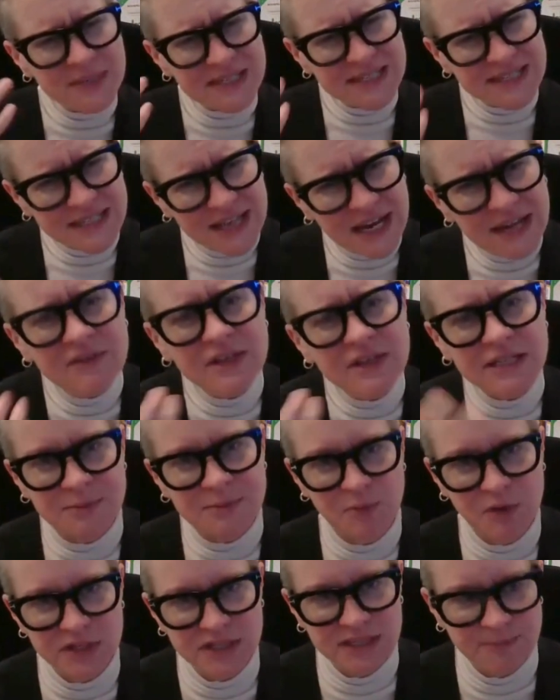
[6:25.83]
from a
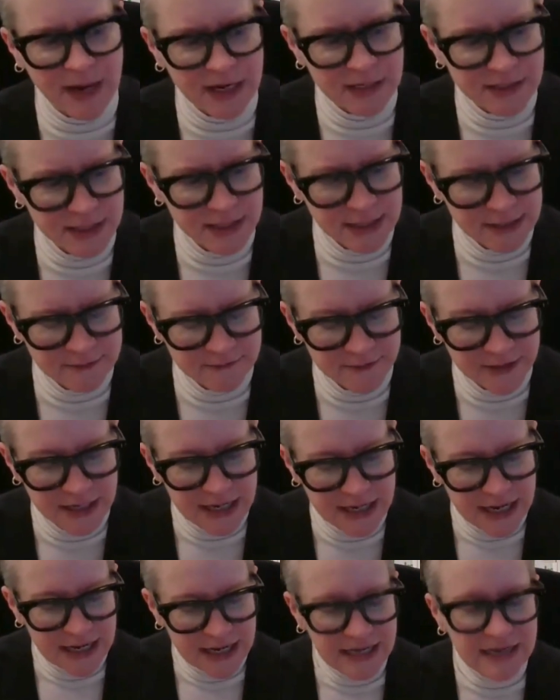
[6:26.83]
savings perspective.
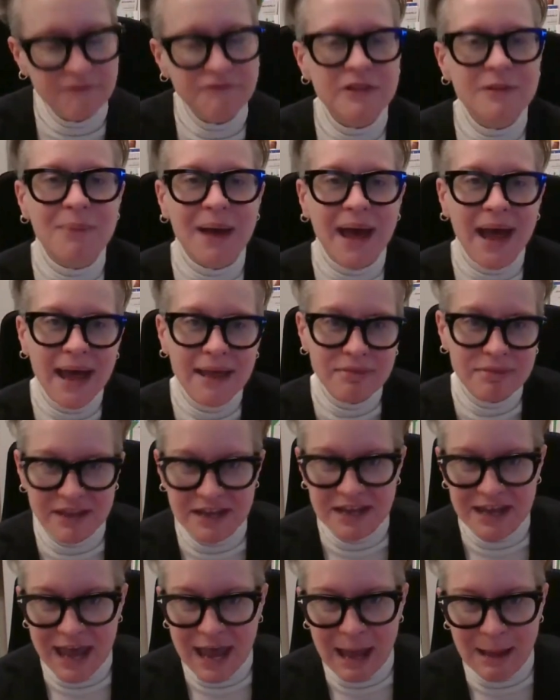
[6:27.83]
If the bad
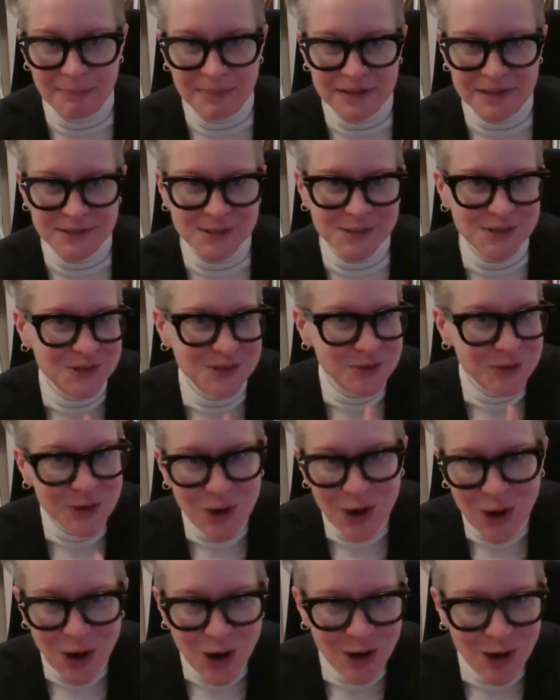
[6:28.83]
thing happens to
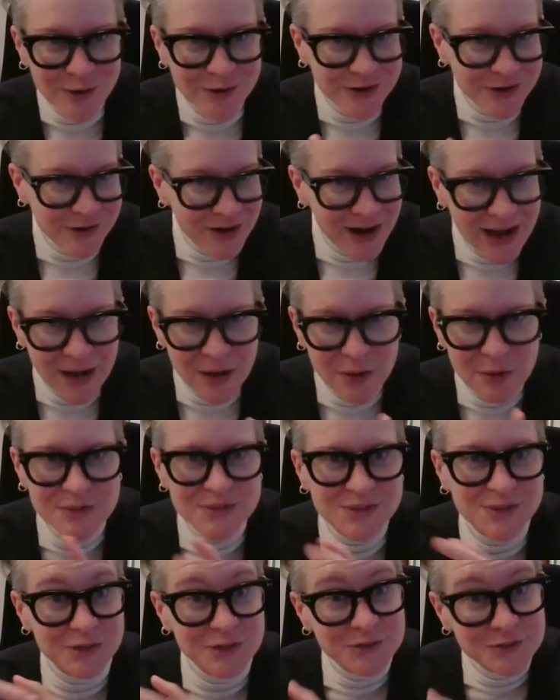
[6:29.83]
your car or your
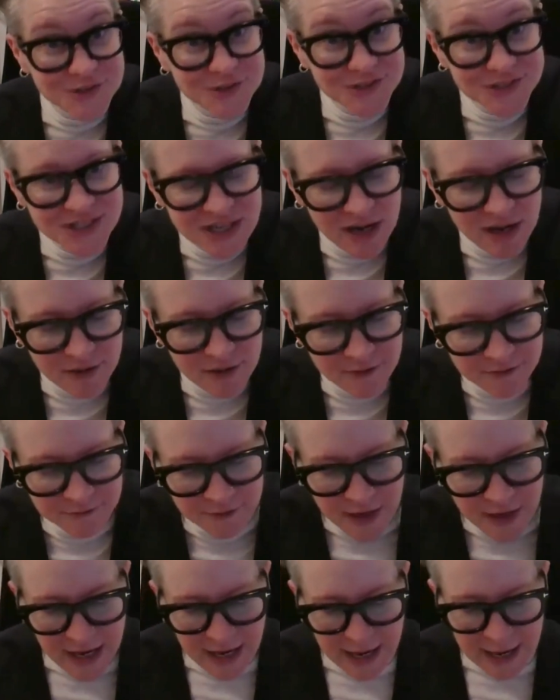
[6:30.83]
house or your
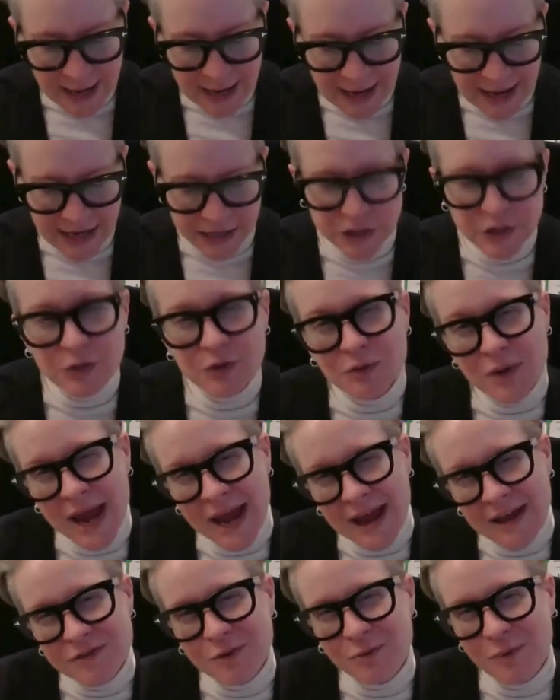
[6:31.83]
stuff, and you
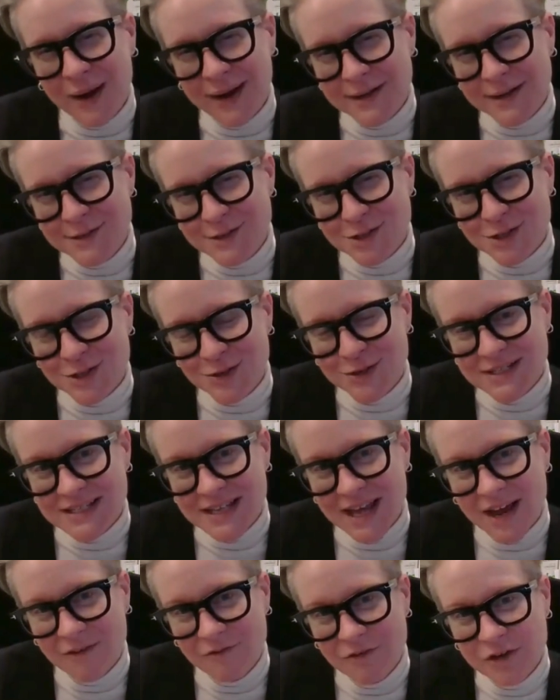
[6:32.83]
don't have the right
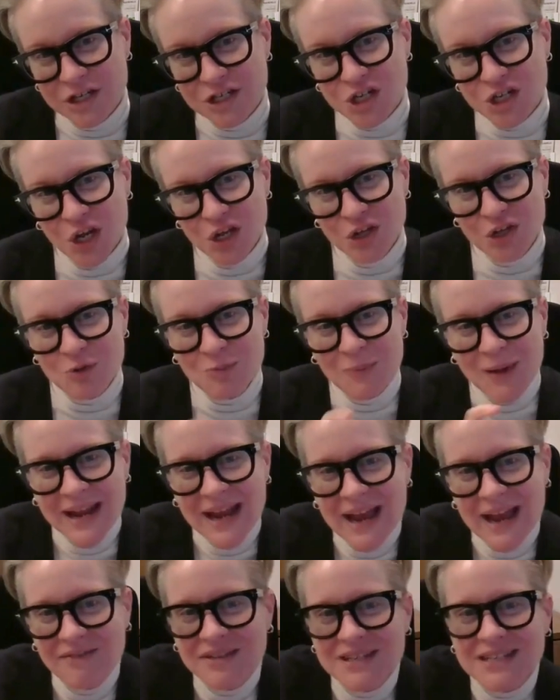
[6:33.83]
insurance coverage, you
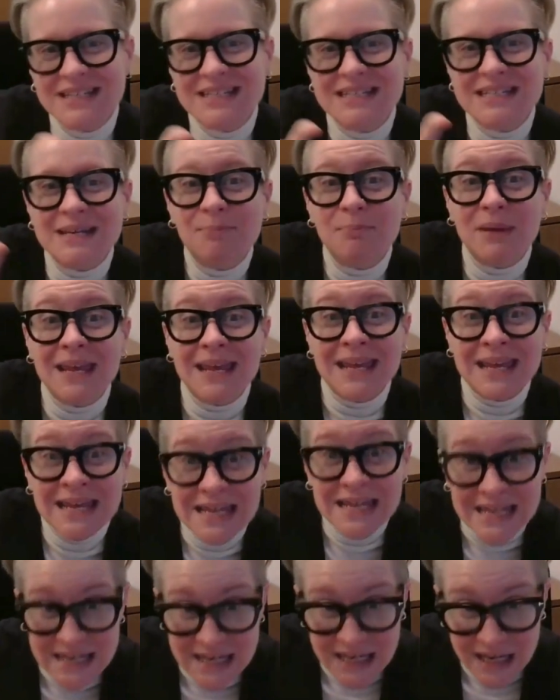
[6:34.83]
might have to dip
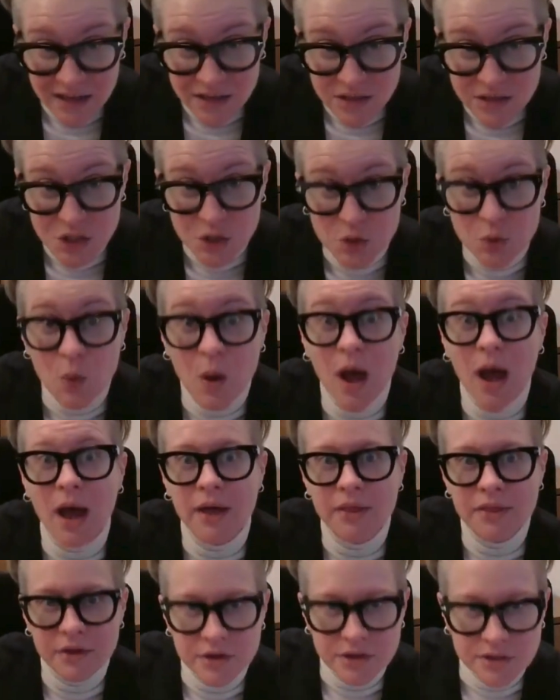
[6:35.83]
in to
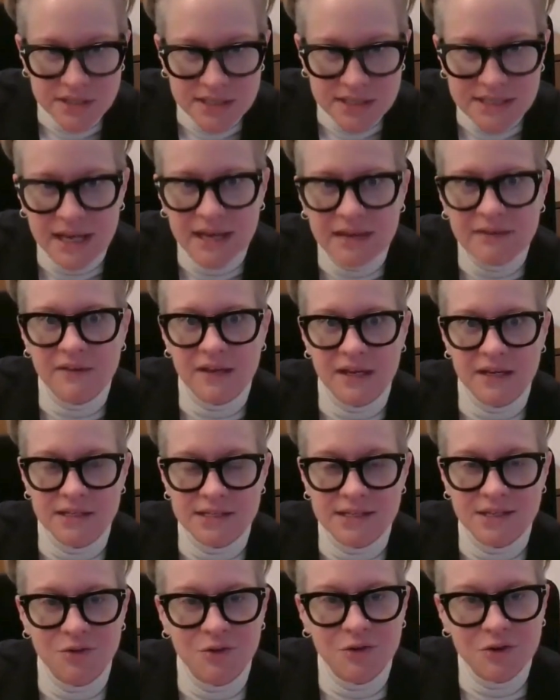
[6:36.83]
other
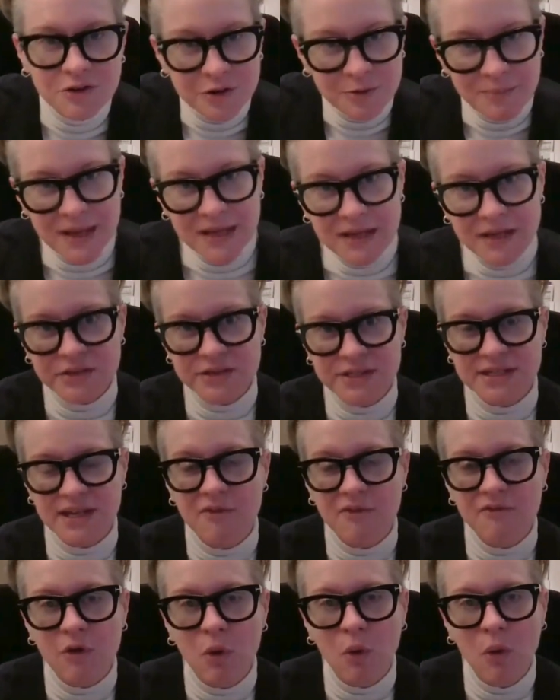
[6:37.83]
savings in order to make
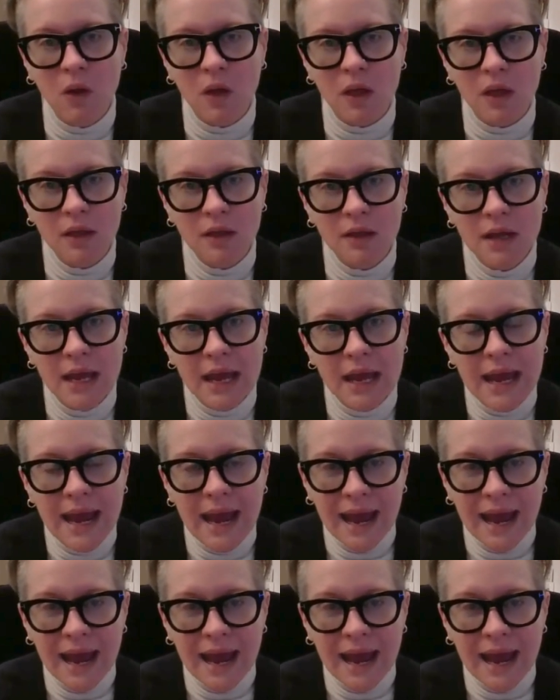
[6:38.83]
yourself whole.